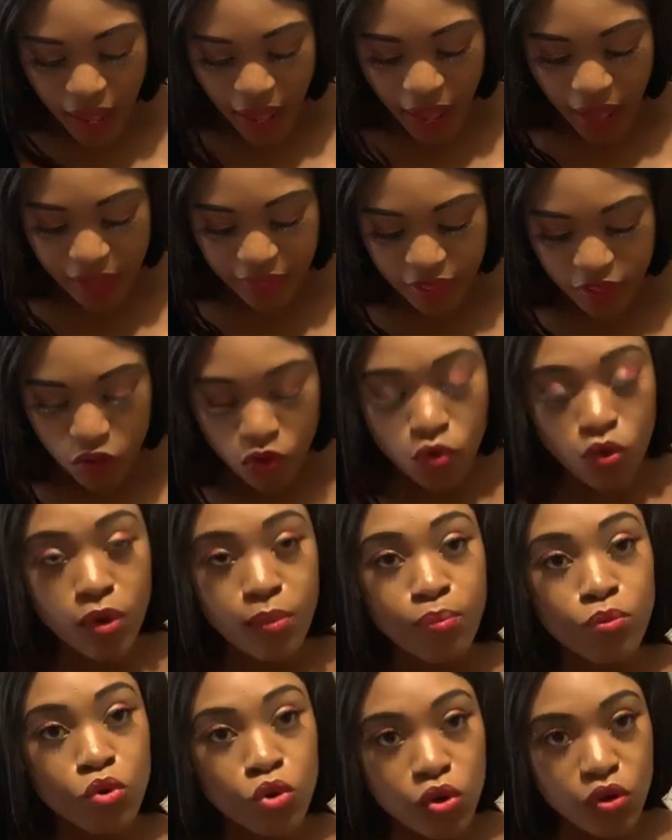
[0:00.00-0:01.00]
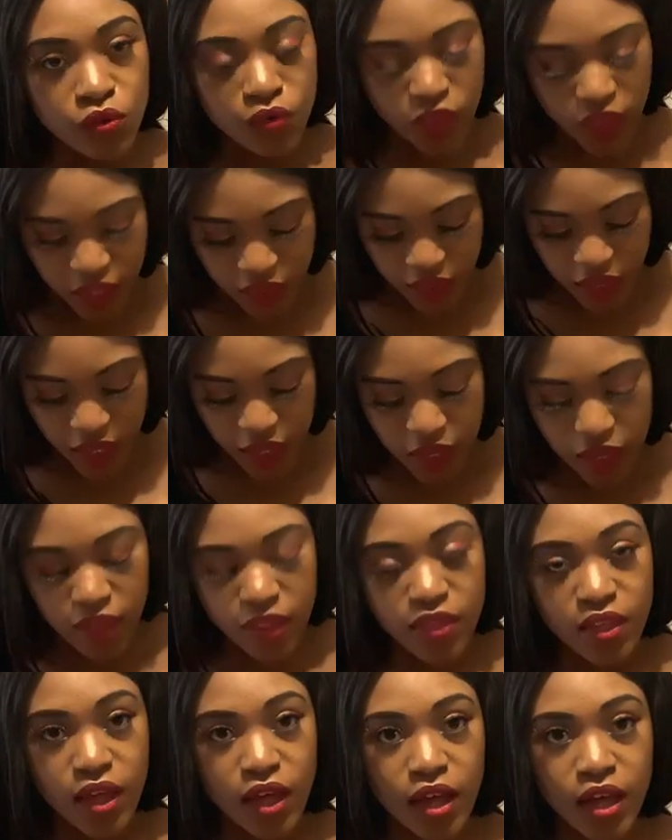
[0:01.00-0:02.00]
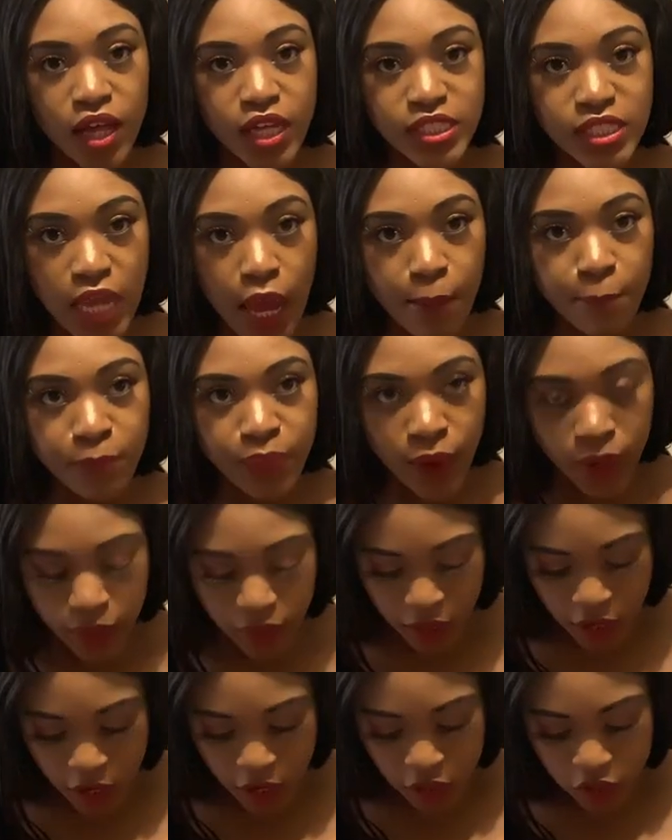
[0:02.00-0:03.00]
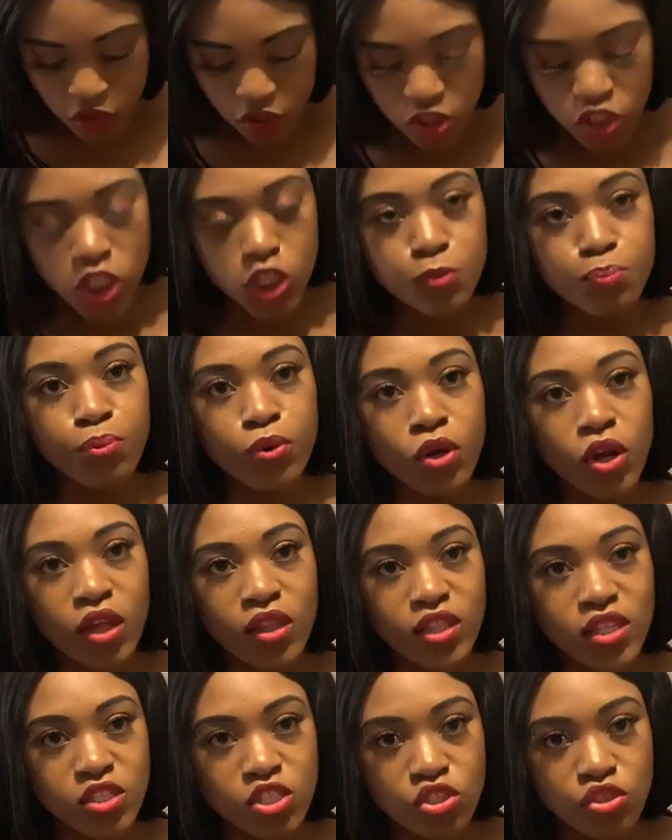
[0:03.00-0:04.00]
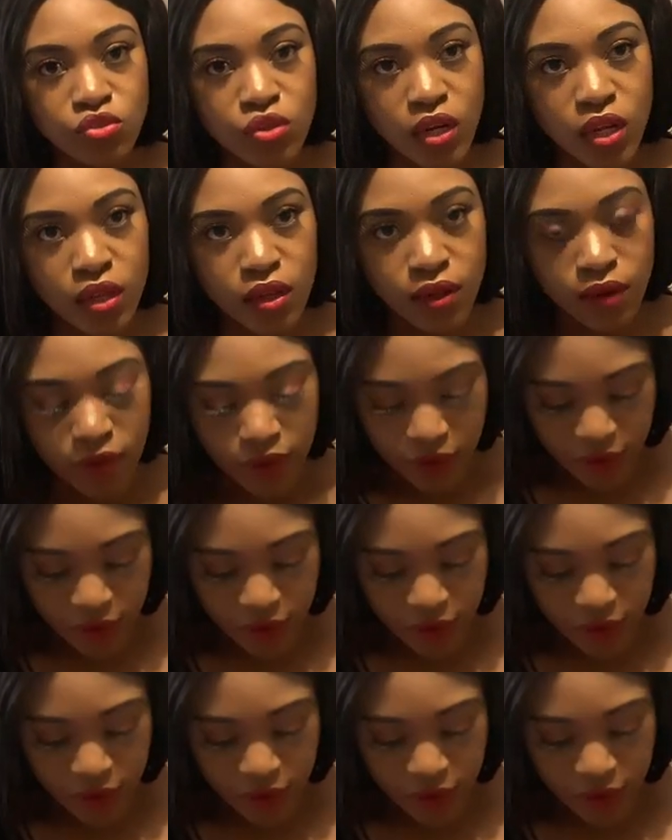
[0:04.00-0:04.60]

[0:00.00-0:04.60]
And to remove the tampon, you just pull on the string,